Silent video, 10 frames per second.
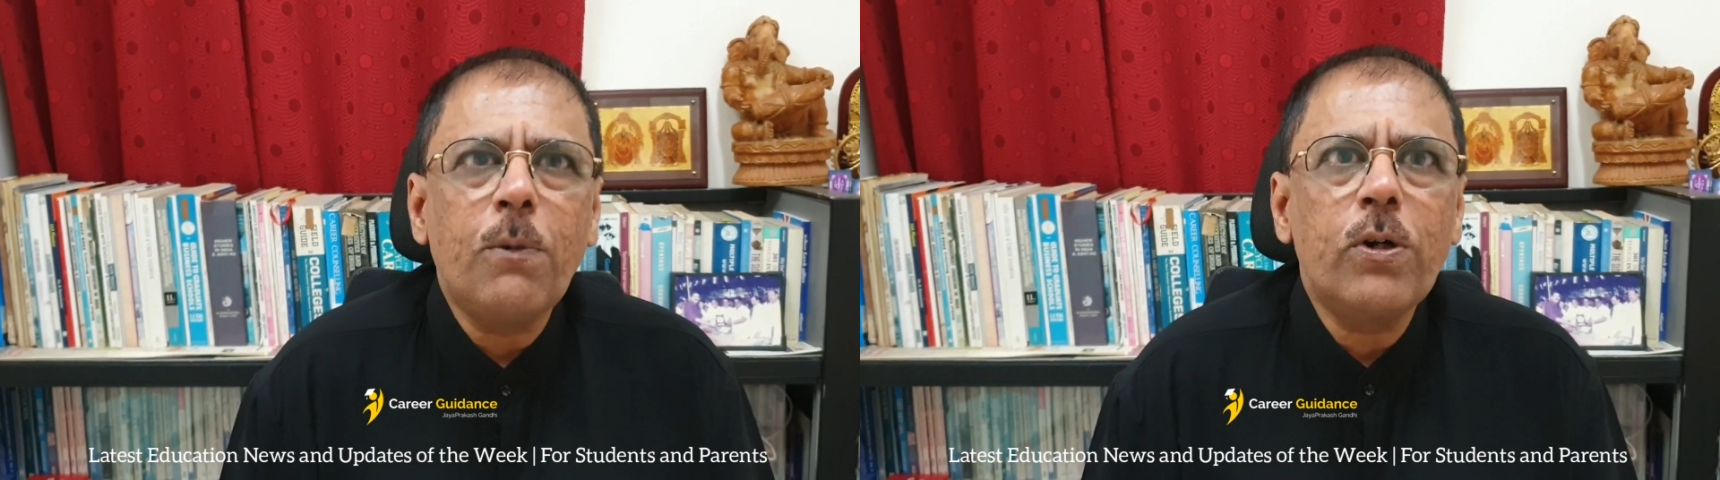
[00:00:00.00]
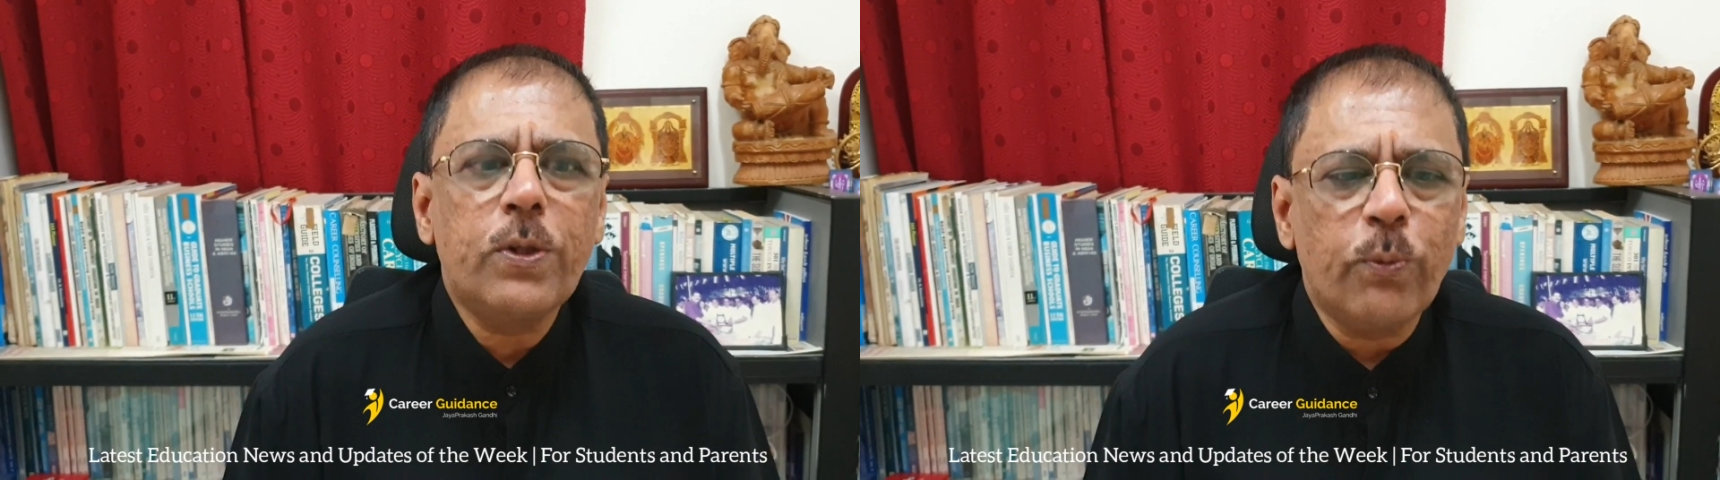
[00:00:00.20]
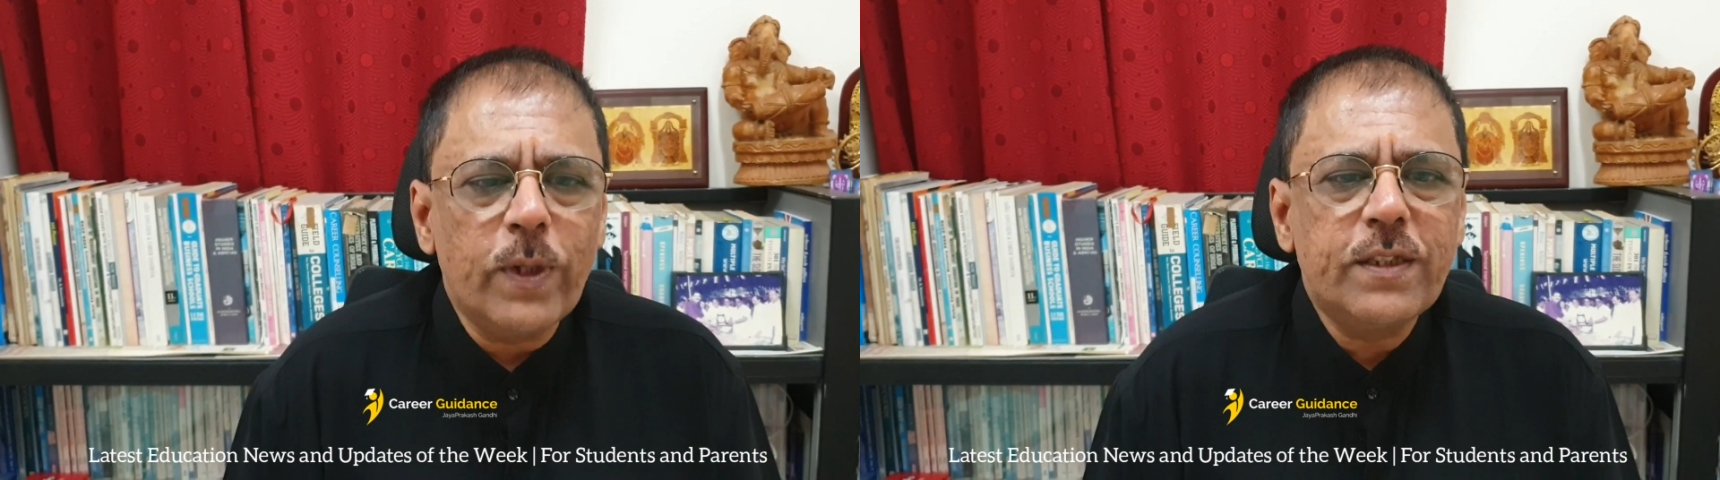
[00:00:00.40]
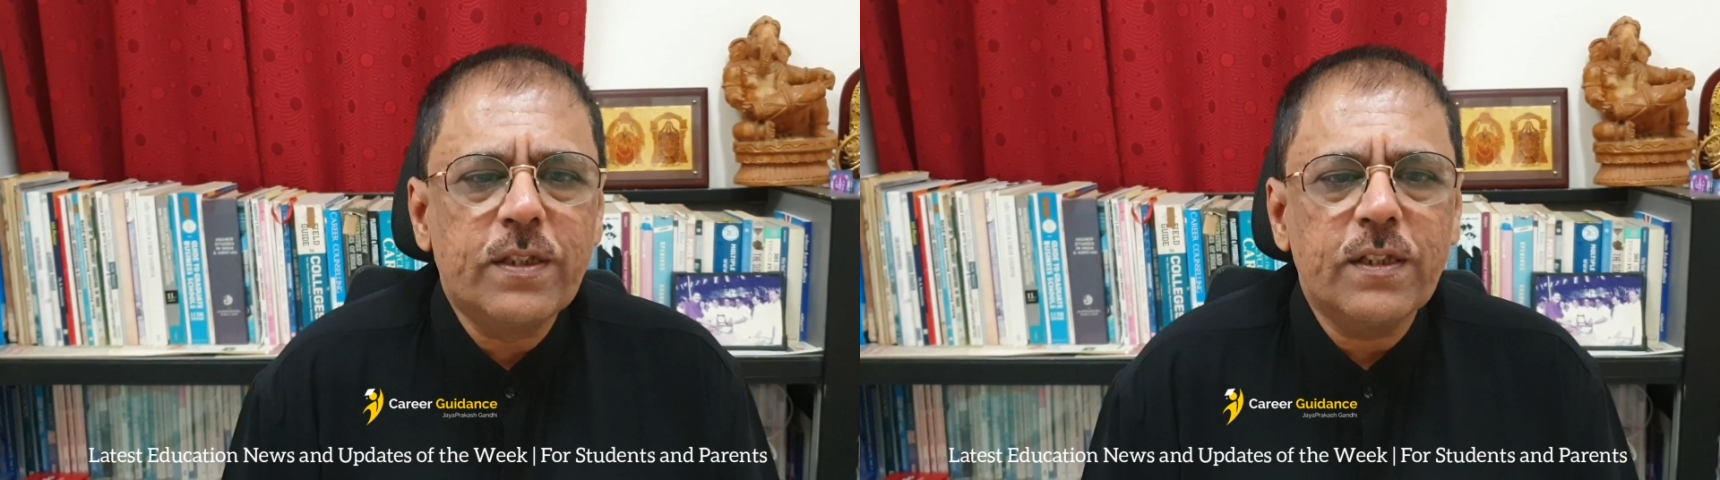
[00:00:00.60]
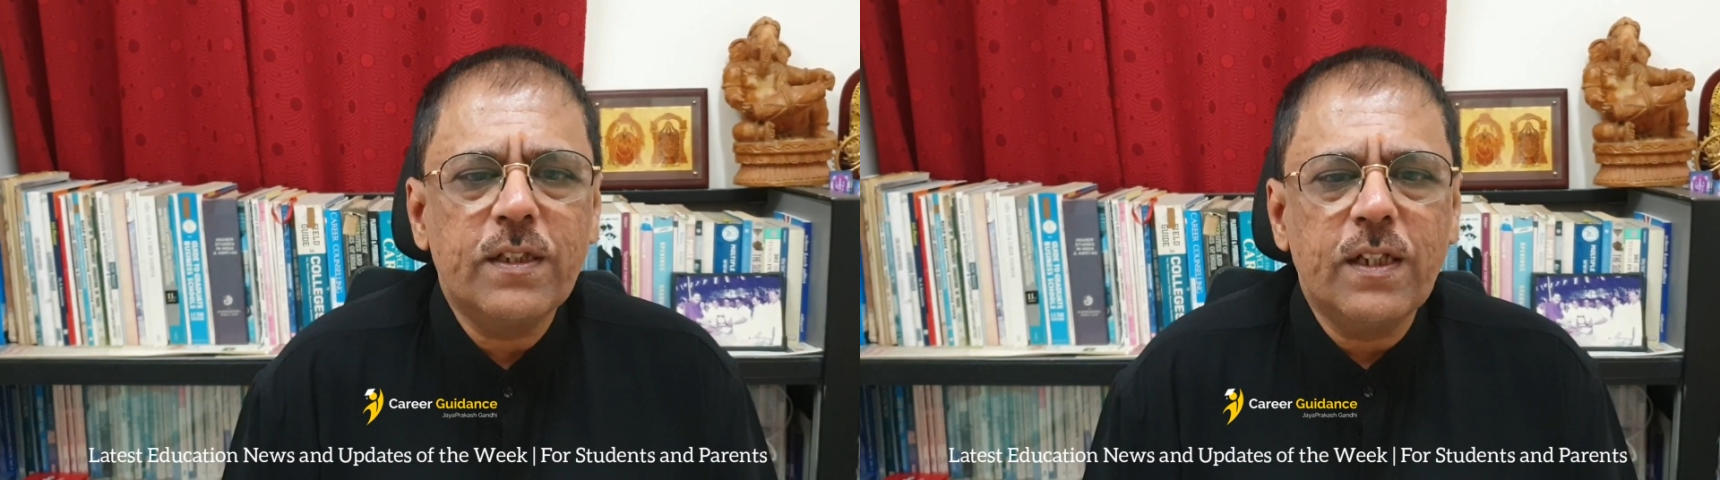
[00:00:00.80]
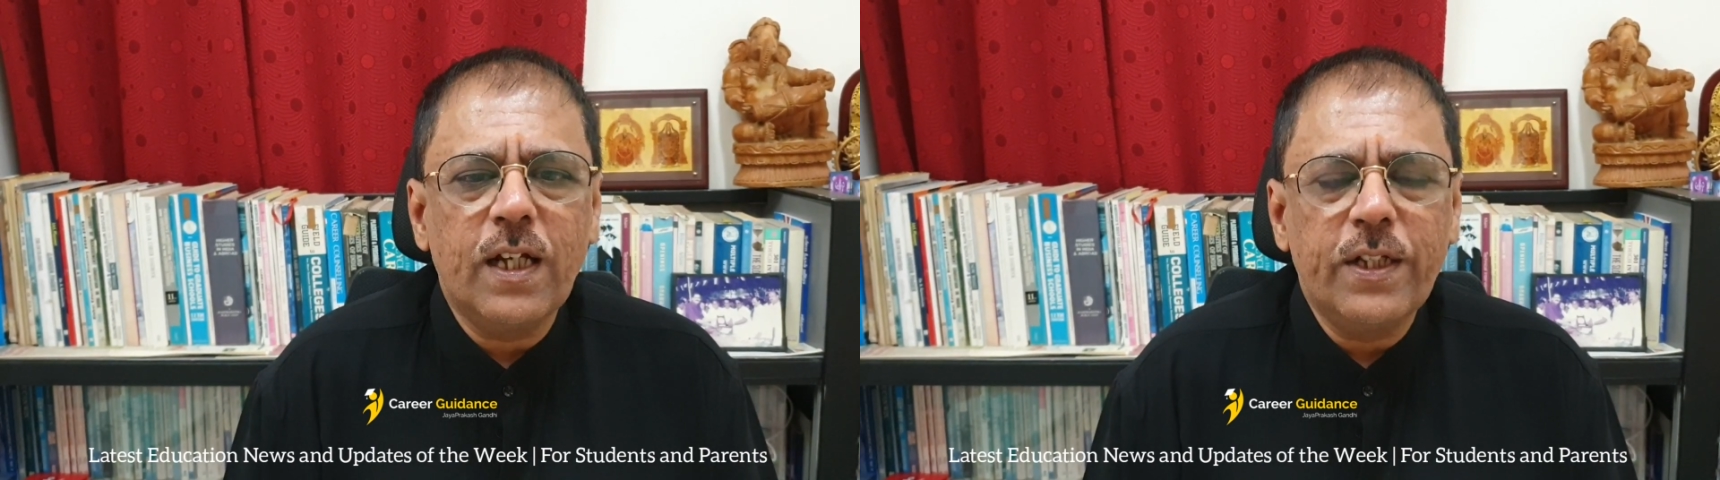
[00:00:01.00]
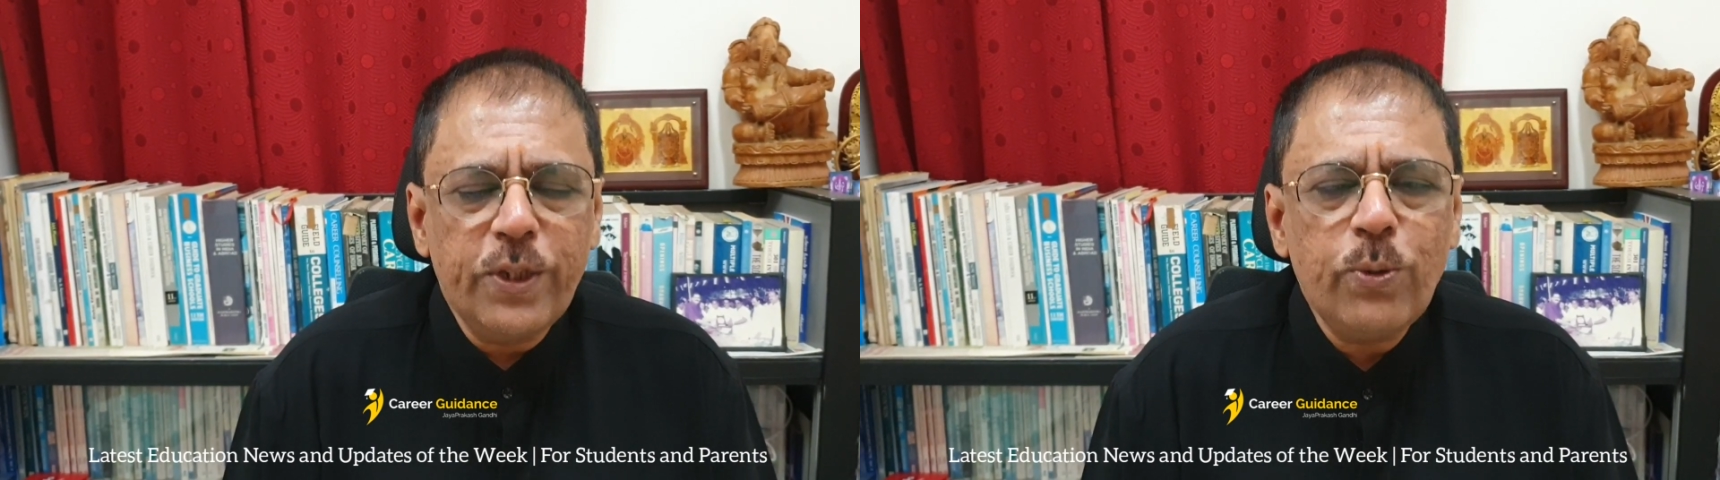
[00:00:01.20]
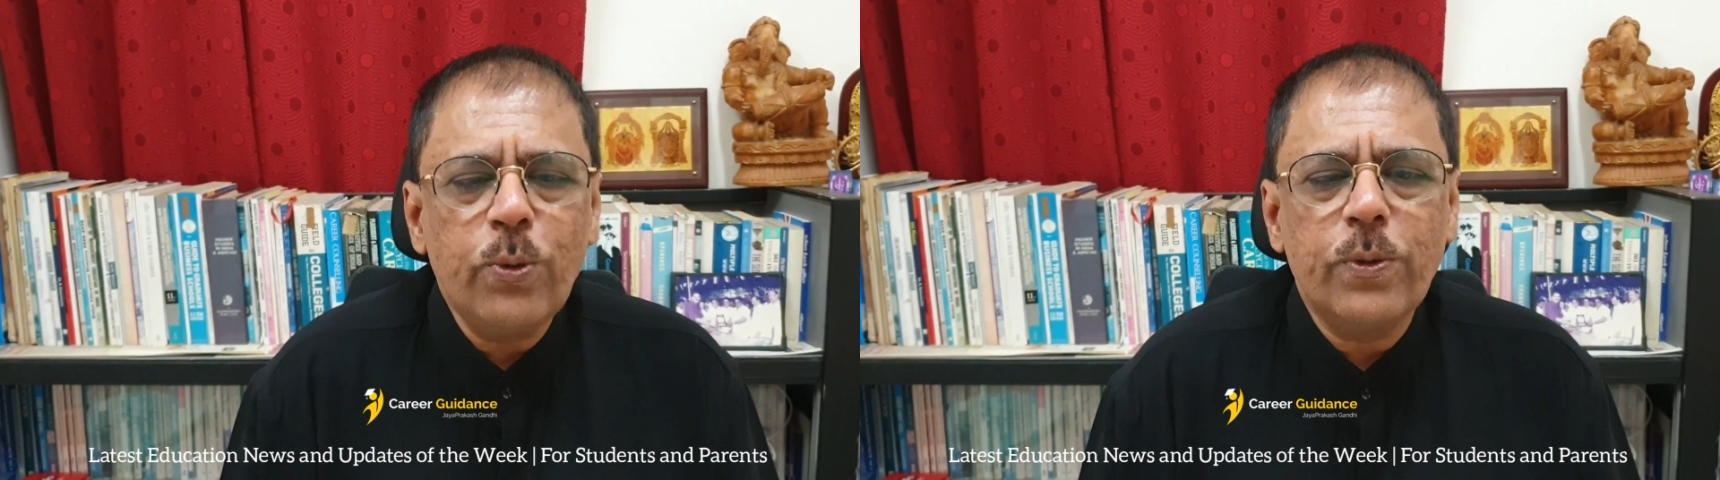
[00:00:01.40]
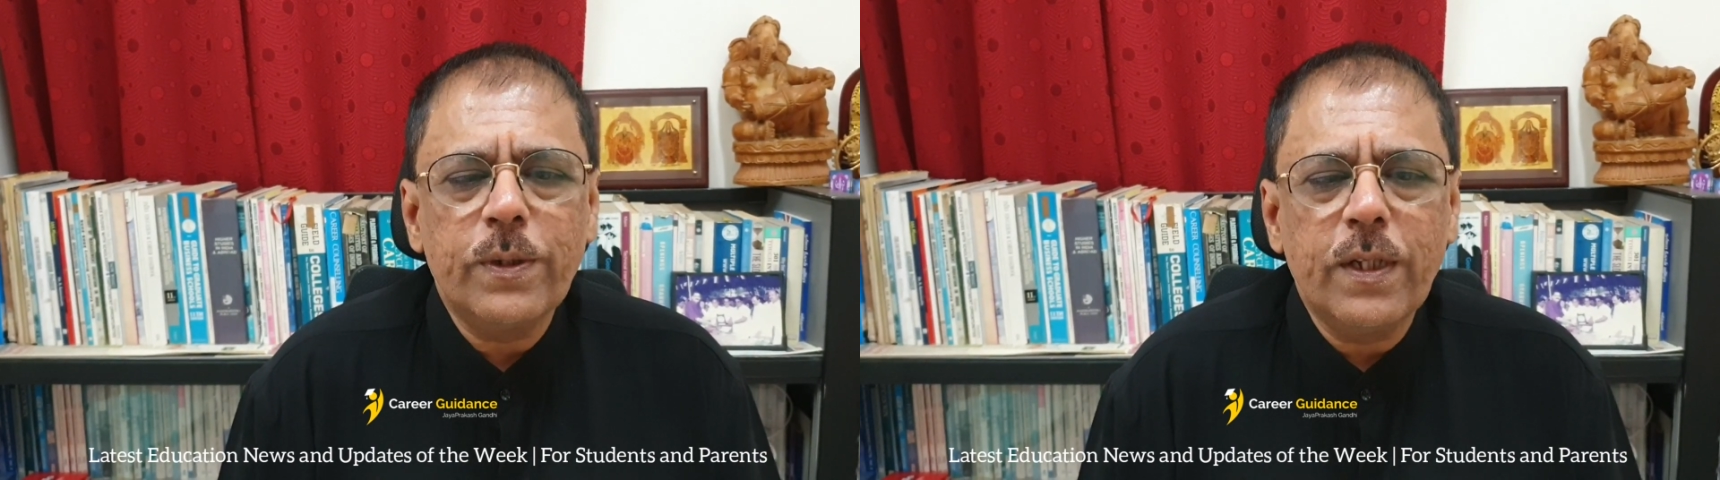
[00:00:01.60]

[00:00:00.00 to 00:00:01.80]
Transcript: out with a new